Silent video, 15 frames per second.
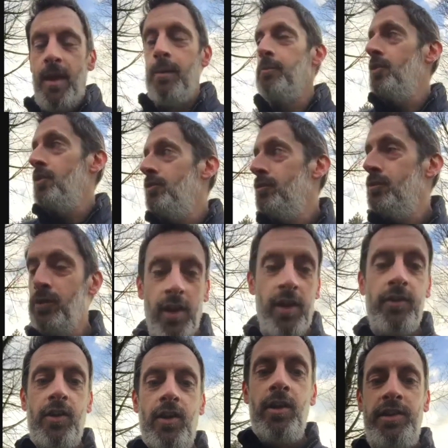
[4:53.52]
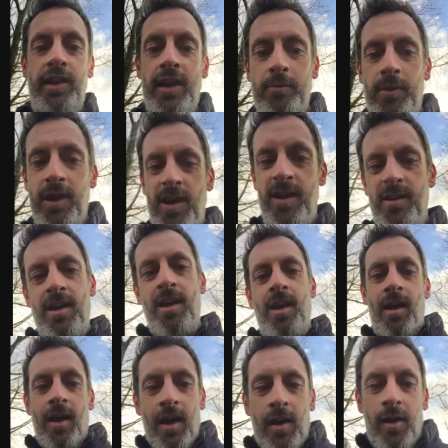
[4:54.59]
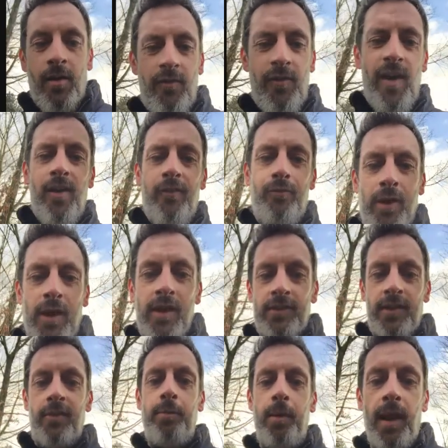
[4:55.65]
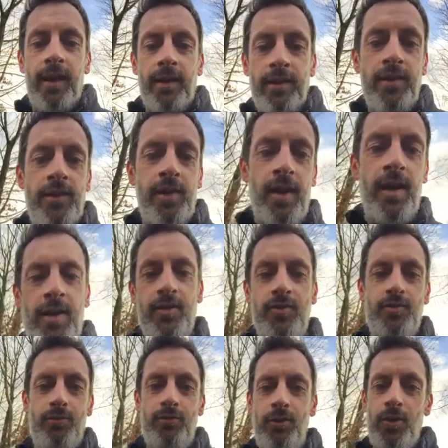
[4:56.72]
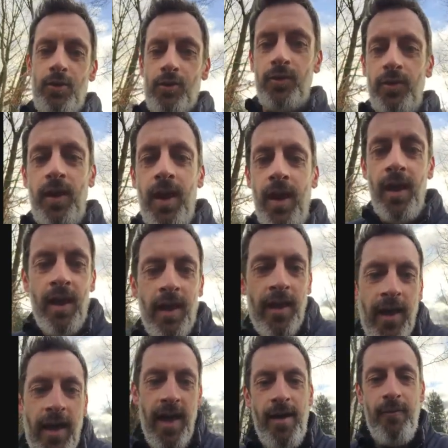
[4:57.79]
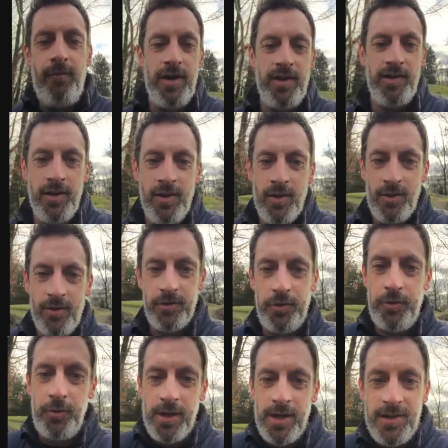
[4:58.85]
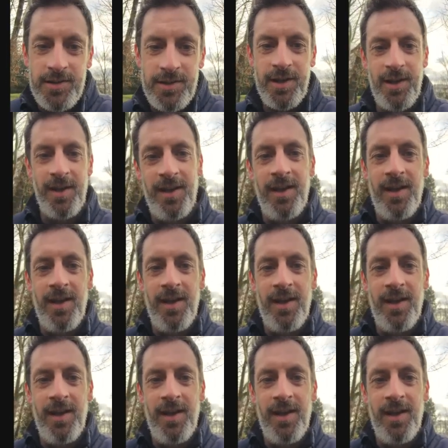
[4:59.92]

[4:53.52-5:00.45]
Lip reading: I'm going to run it. It's going to take me 5 weeks, I've planned, to run every single street